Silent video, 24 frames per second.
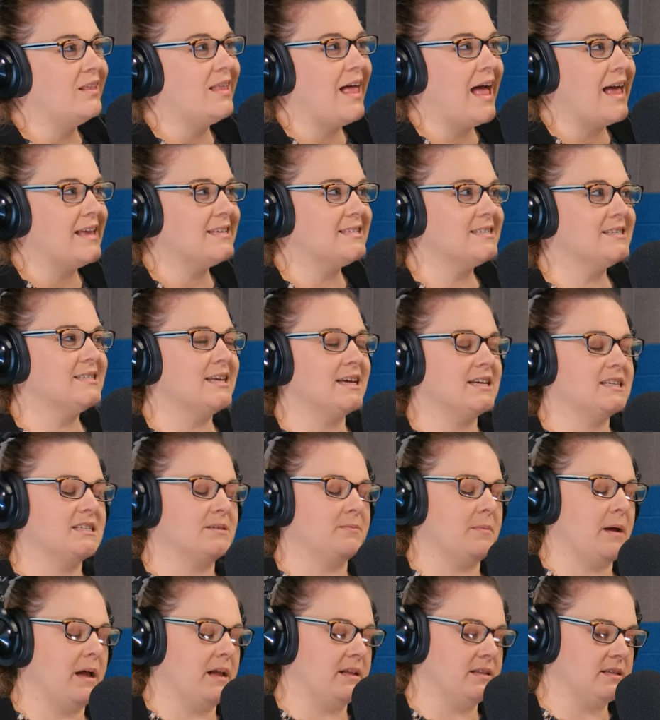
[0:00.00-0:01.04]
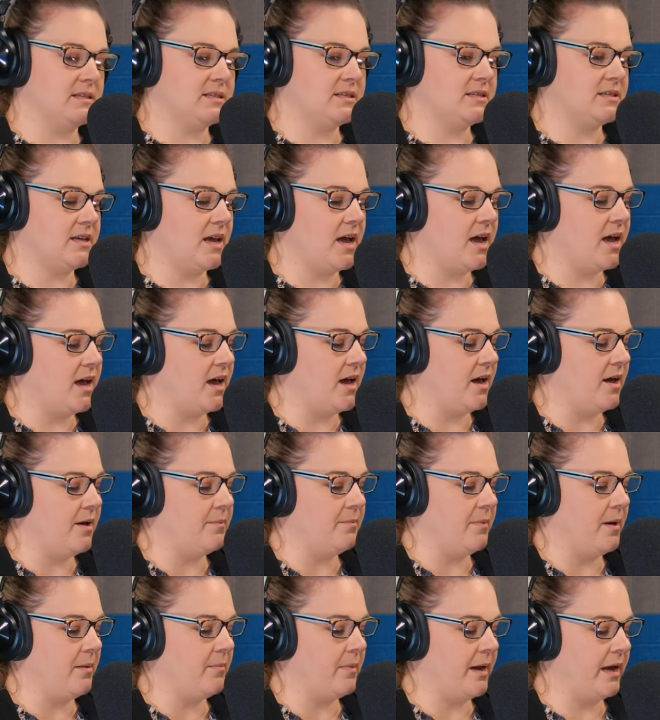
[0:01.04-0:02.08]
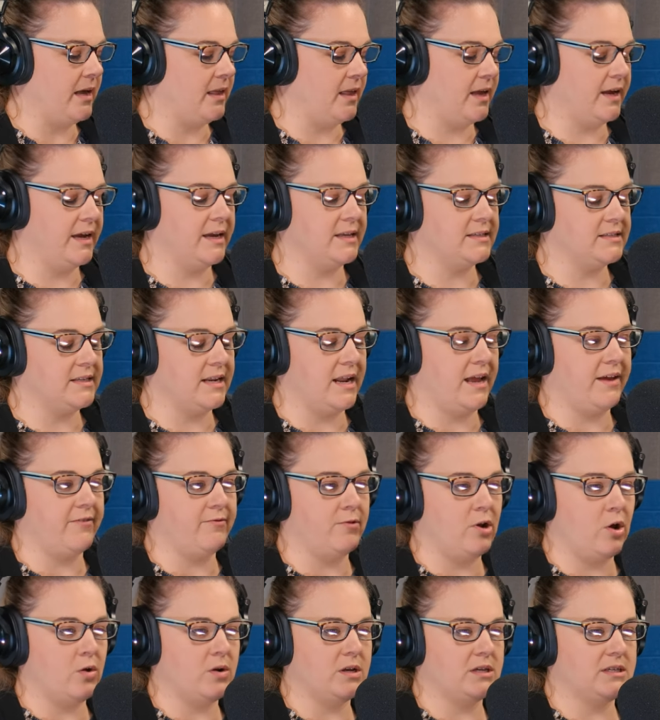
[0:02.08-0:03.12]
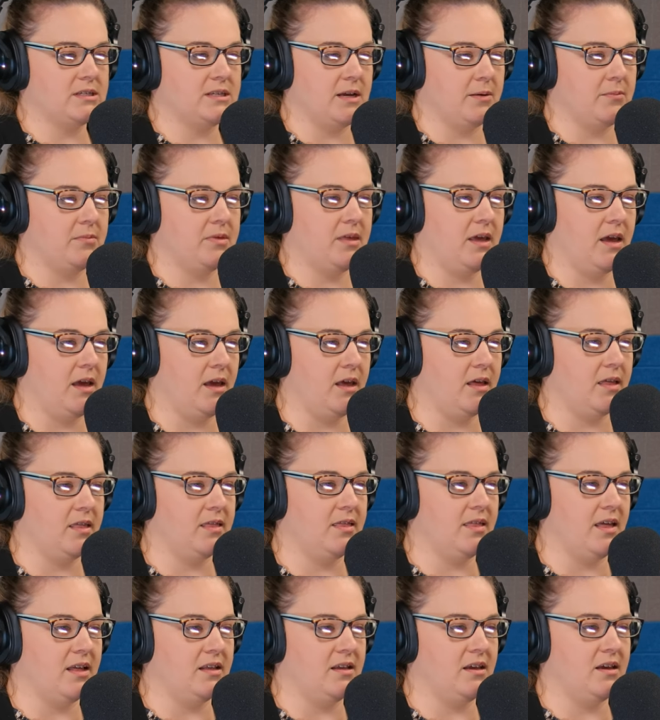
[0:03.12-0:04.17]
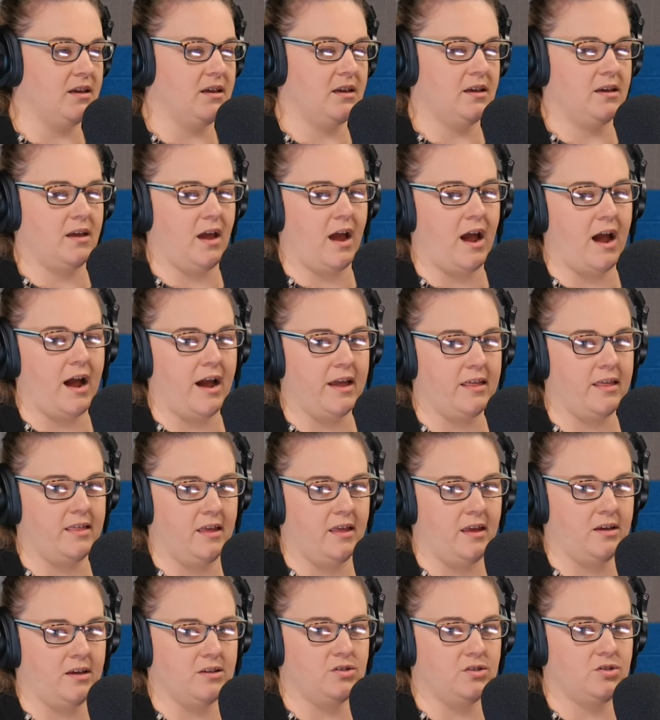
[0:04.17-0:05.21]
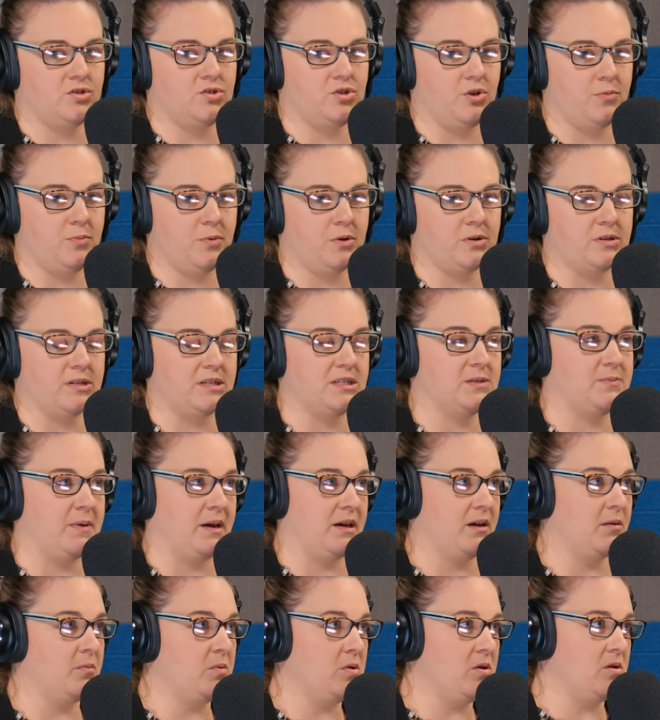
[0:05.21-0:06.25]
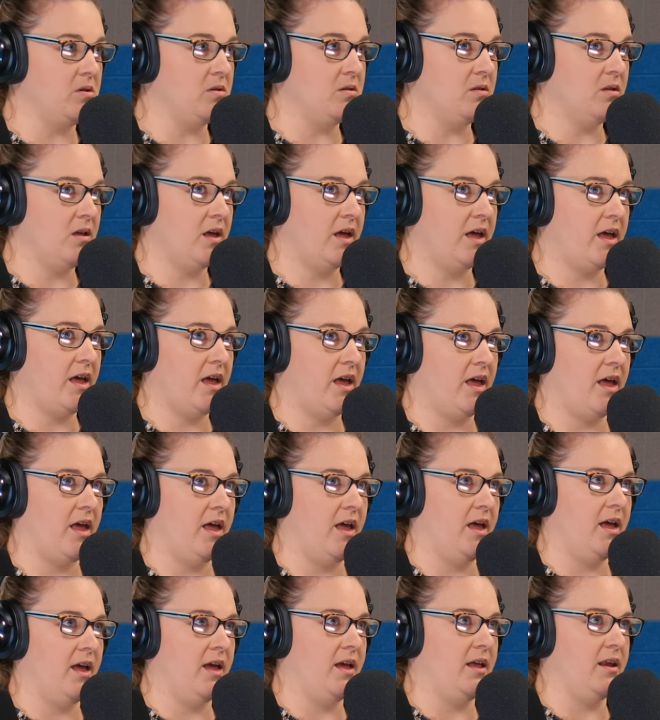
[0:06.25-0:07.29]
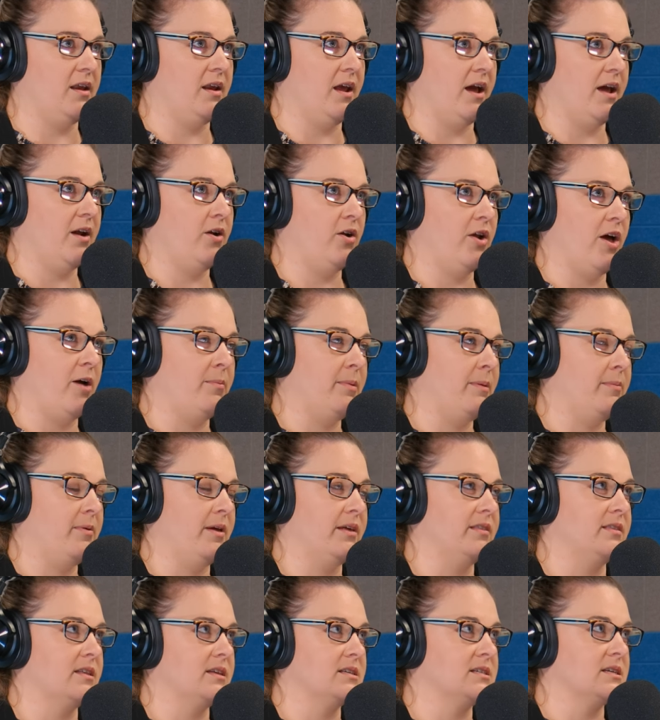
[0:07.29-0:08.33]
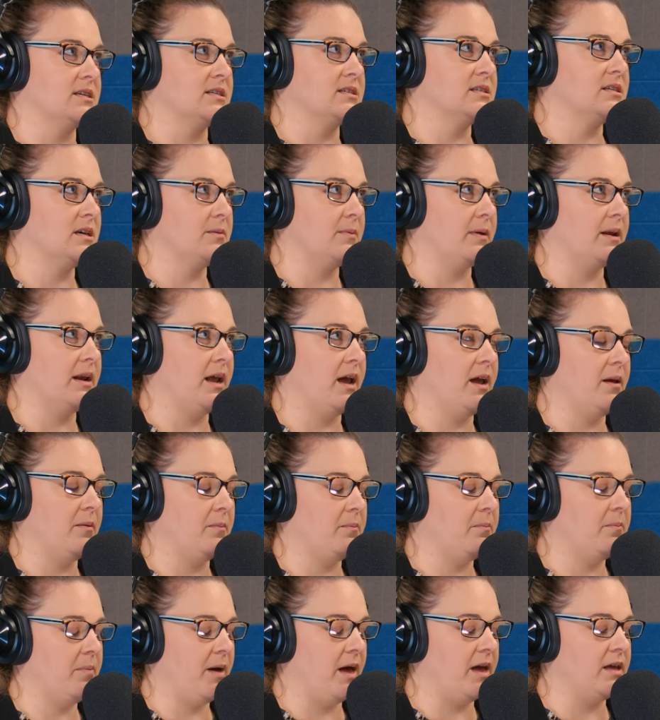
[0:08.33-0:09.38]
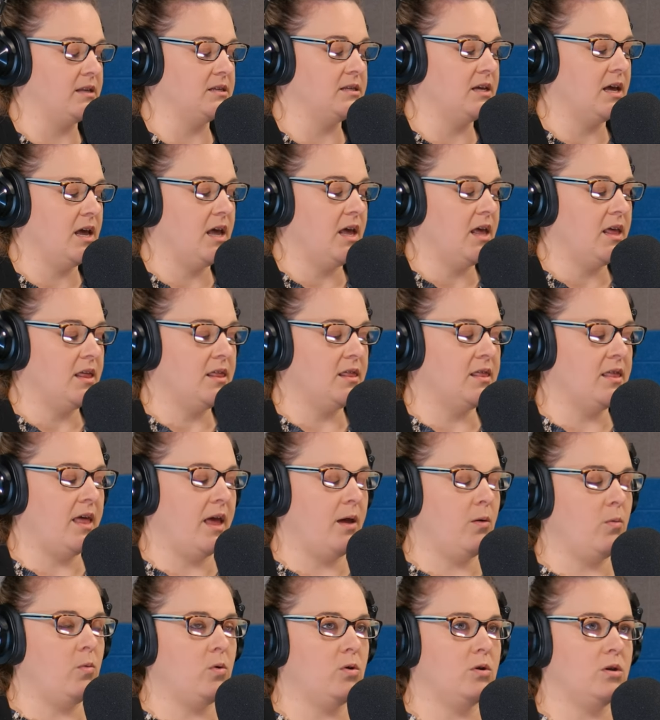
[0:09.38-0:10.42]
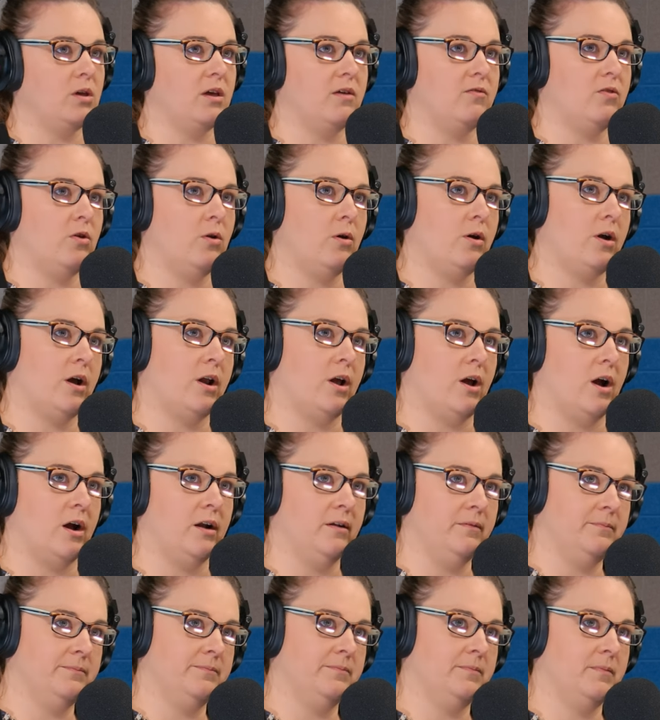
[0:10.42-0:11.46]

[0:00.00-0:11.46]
last 6 months, my clients and I have noticed something that I think is super despicable, and I don't know how people like this can sleep at night, but they will give you a credit card.